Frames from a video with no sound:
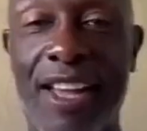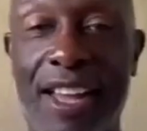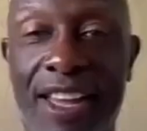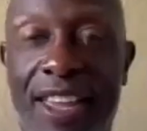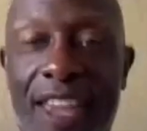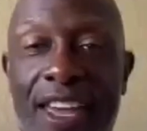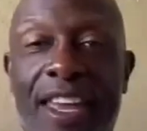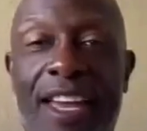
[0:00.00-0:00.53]

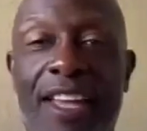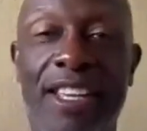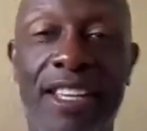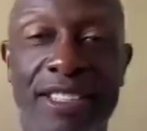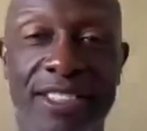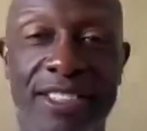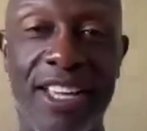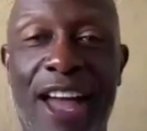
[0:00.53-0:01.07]
Again,
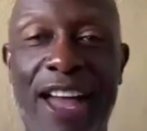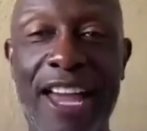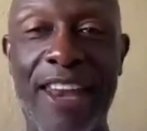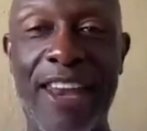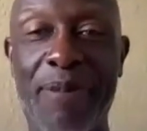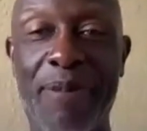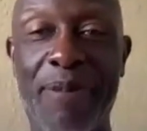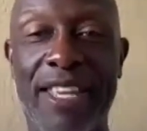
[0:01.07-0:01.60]
I got to
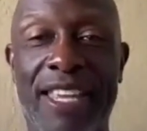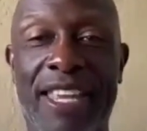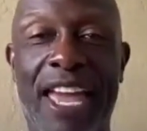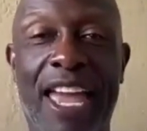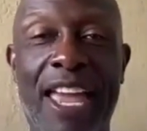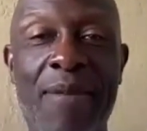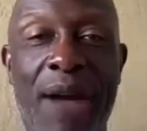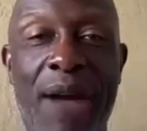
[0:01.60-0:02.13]
be in the
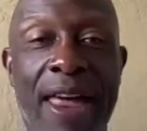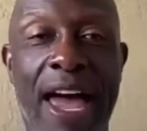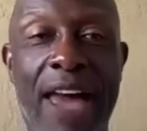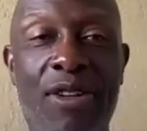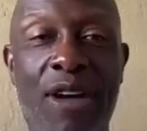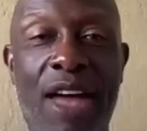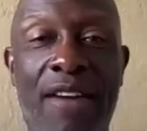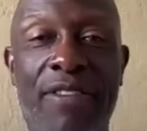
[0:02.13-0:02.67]
game. I
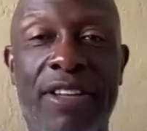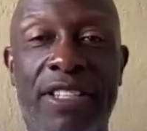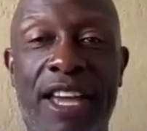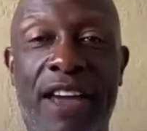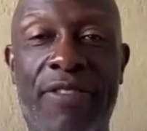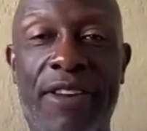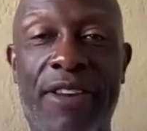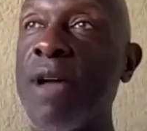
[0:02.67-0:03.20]
don't have a
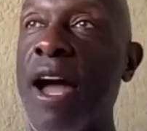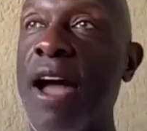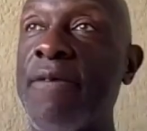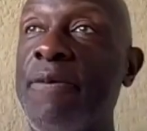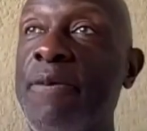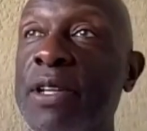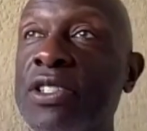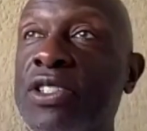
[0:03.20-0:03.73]
definite.
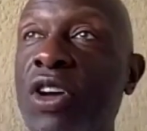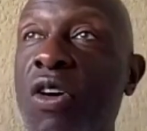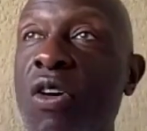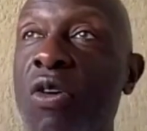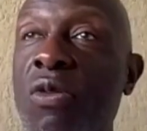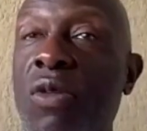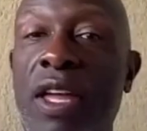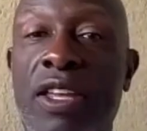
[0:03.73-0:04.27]
I've been
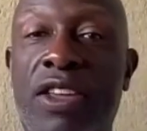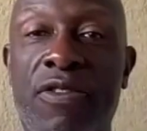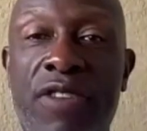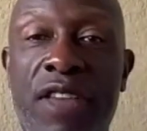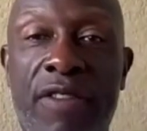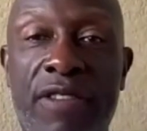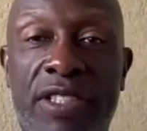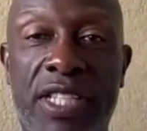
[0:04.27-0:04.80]
told like you've
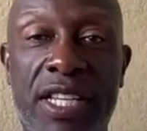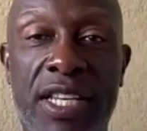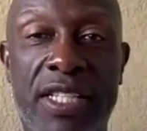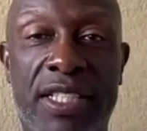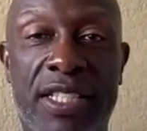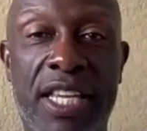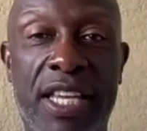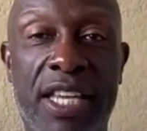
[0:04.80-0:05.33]
never seen a
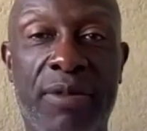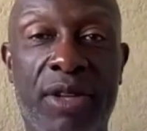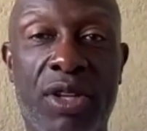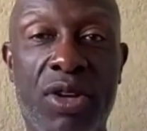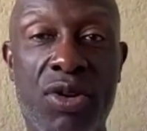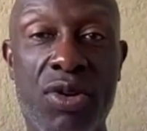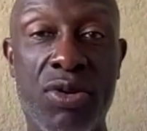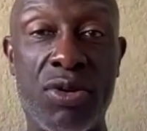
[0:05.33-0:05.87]
team
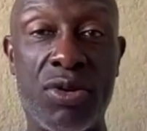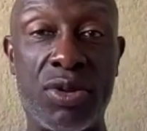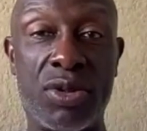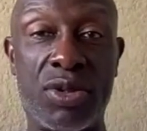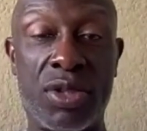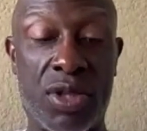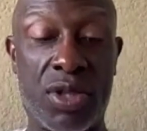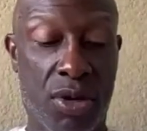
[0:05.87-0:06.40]

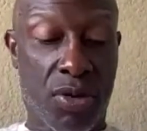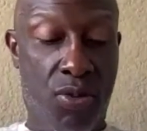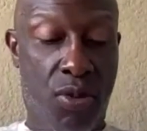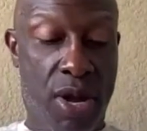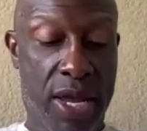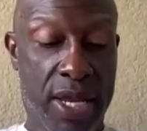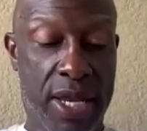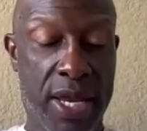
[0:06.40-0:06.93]
lose
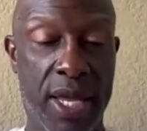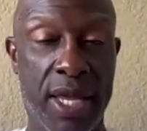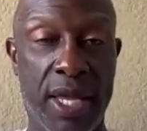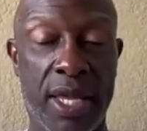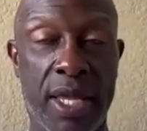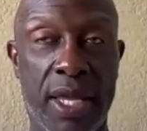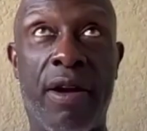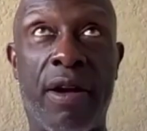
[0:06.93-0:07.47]
when
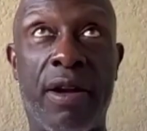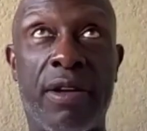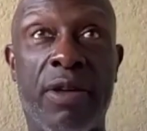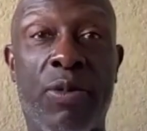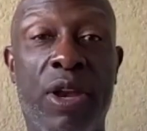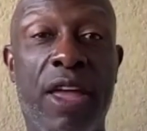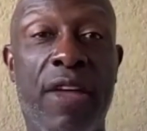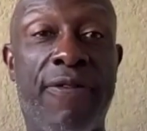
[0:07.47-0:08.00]

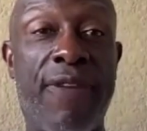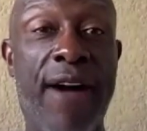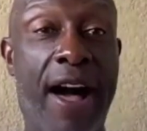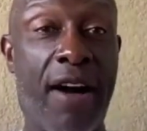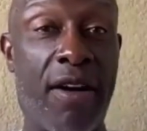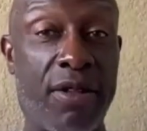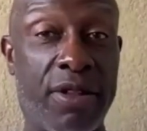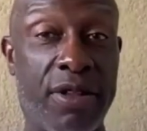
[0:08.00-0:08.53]
they
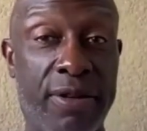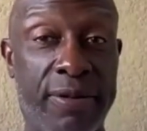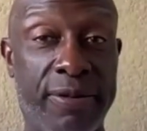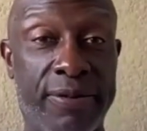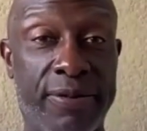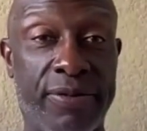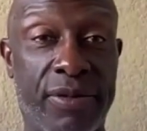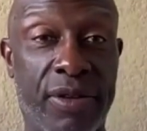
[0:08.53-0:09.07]
fouled,
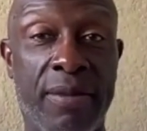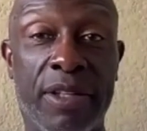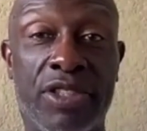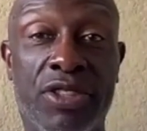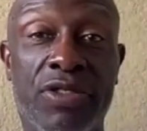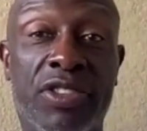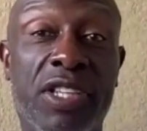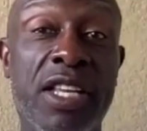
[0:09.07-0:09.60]
but
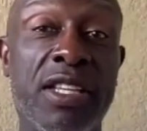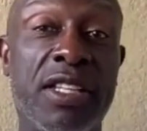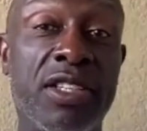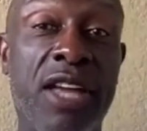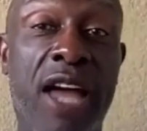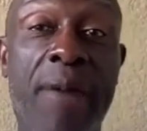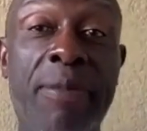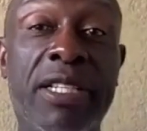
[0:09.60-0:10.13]
you've seen
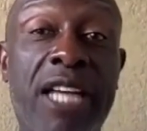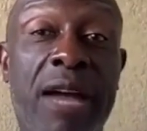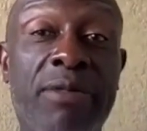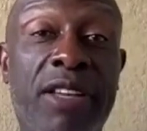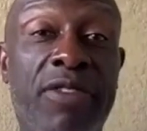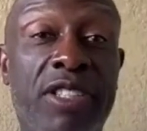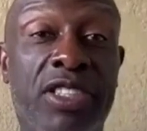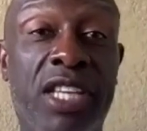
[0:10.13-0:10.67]
how many times
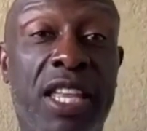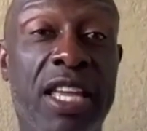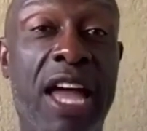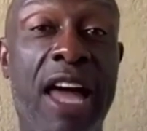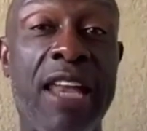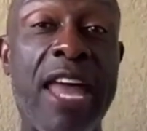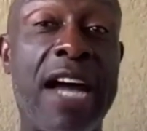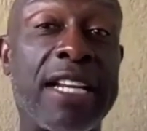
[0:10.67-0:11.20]
have you seen a
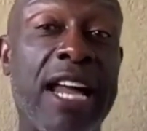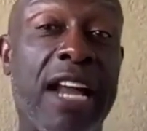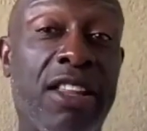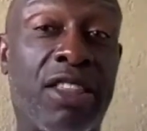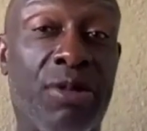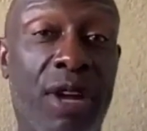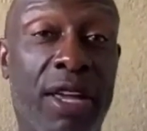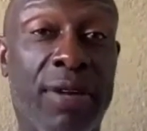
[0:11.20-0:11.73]
guy knock down a
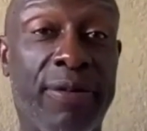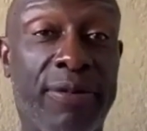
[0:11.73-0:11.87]
3?